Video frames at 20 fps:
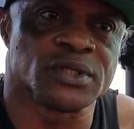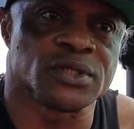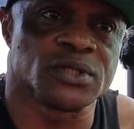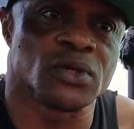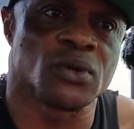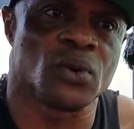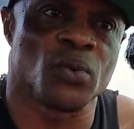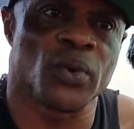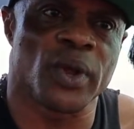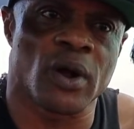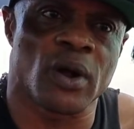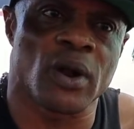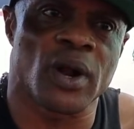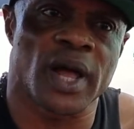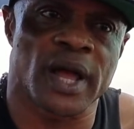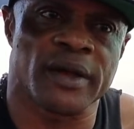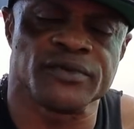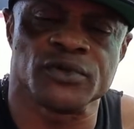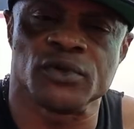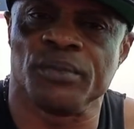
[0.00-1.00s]
So we all
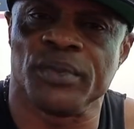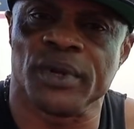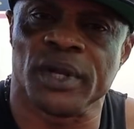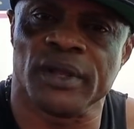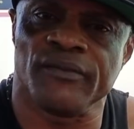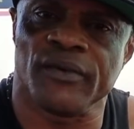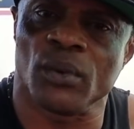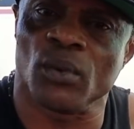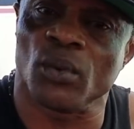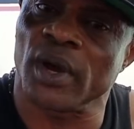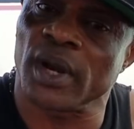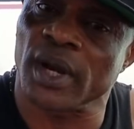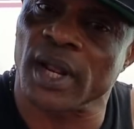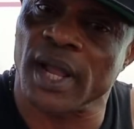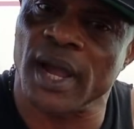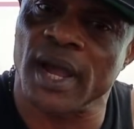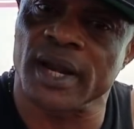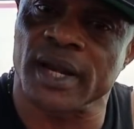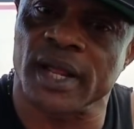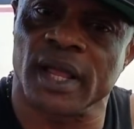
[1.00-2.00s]
have to believe in what
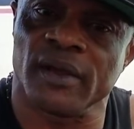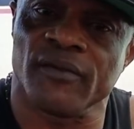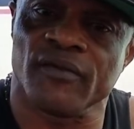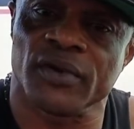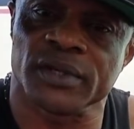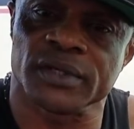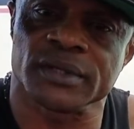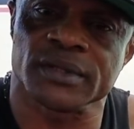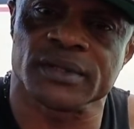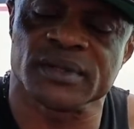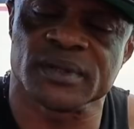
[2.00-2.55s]
God gives us.